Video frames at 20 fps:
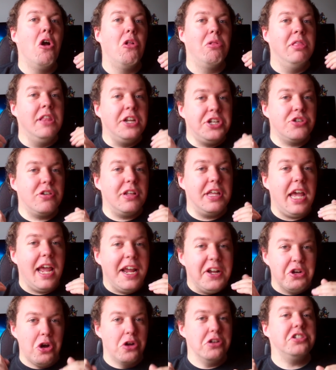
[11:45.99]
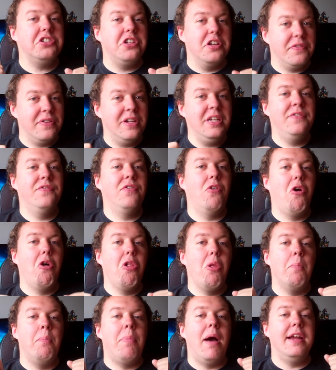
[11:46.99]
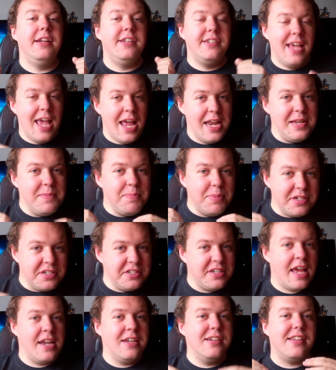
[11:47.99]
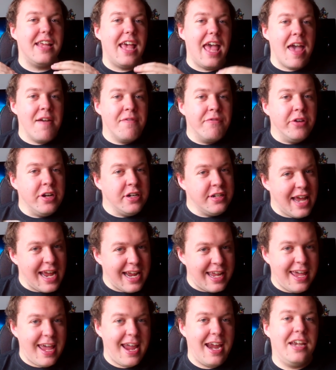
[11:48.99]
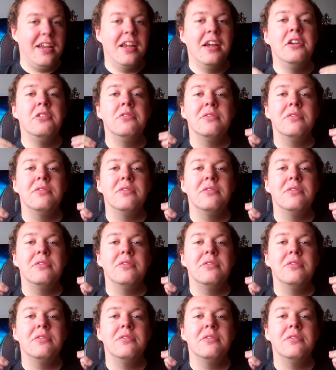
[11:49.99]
literally in constant freefall, by 10% every decade.